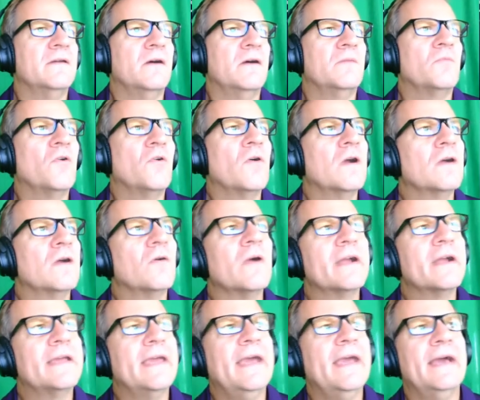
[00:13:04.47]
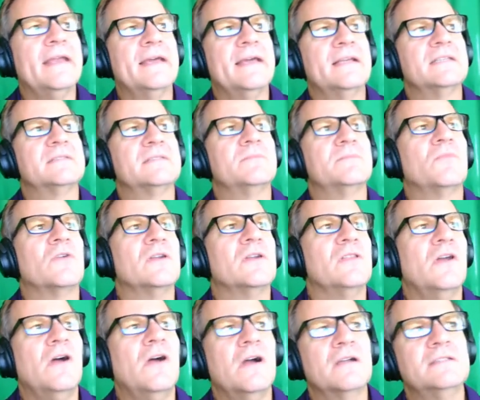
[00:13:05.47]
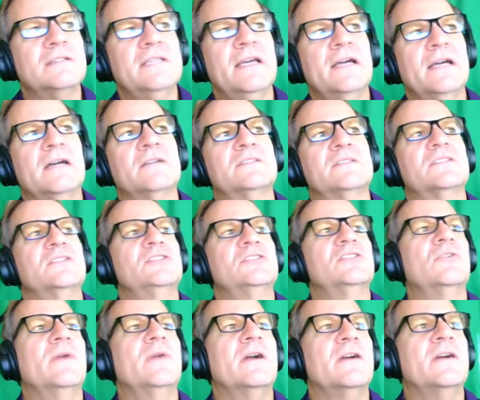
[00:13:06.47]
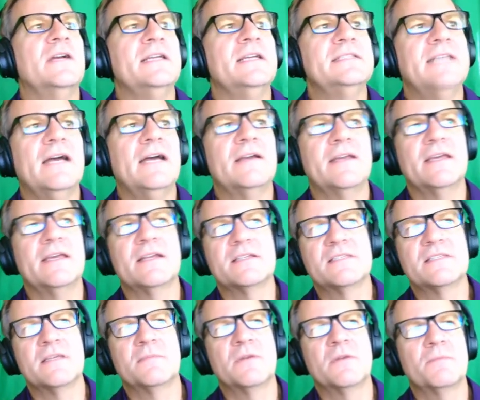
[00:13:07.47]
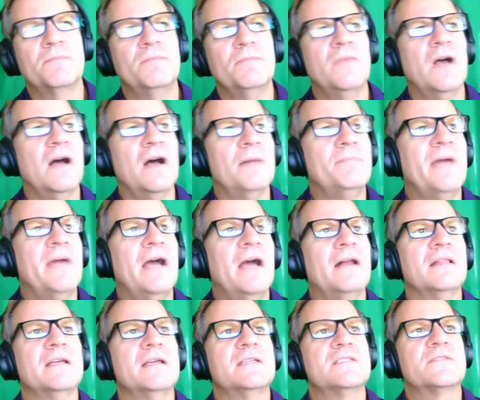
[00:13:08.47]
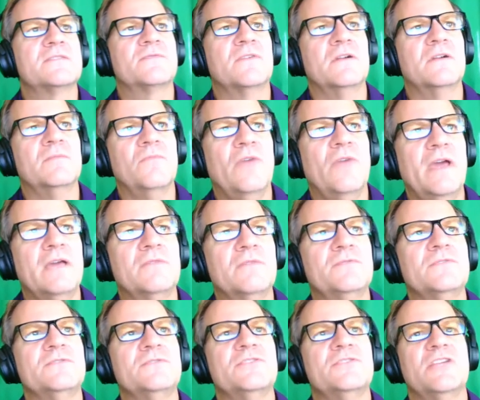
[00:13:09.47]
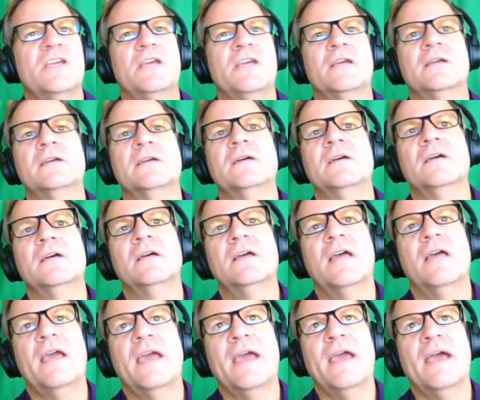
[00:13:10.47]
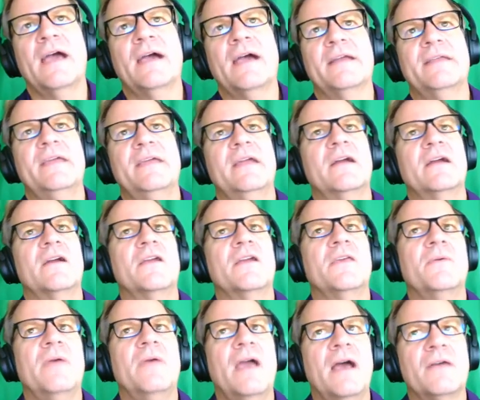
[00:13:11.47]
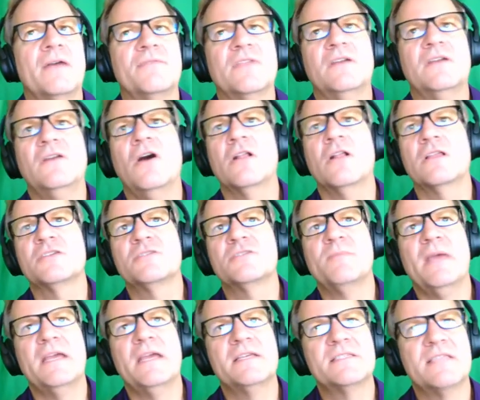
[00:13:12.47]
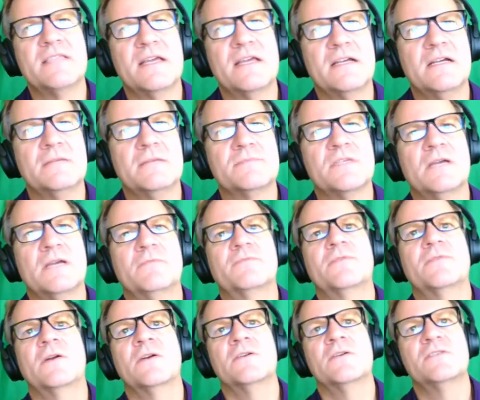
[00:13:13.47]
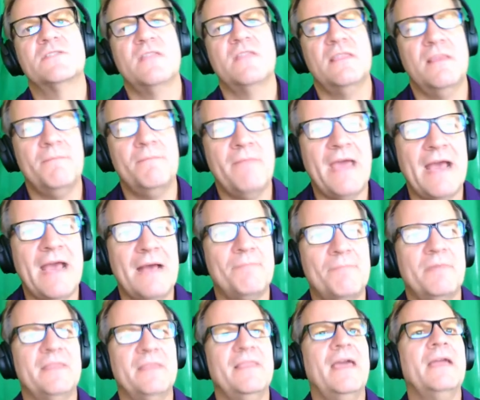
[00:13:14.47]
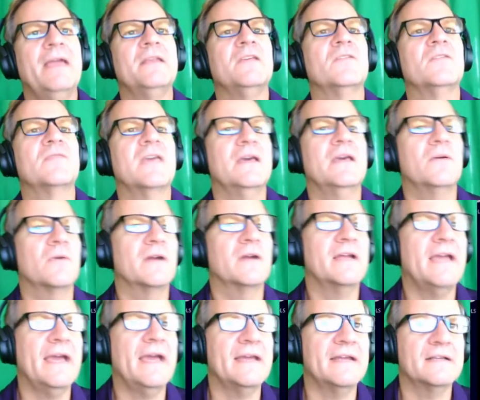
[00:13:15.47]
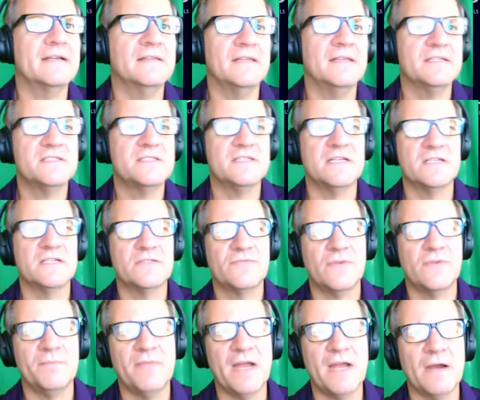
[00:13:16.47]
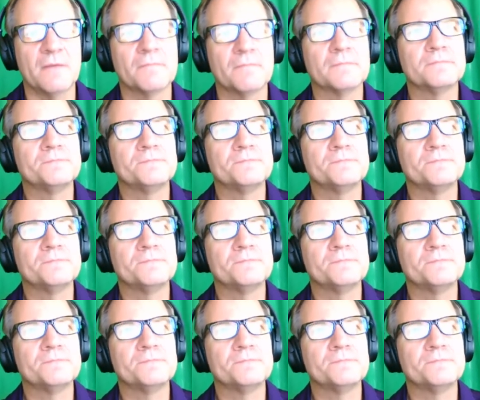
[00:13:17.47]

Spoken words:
Now, more organic is more long tail search queries, how to get a summer palace from Wang Fujing. And here you have the knowledge base that comes up first, then the map, and then you get organic listings from there.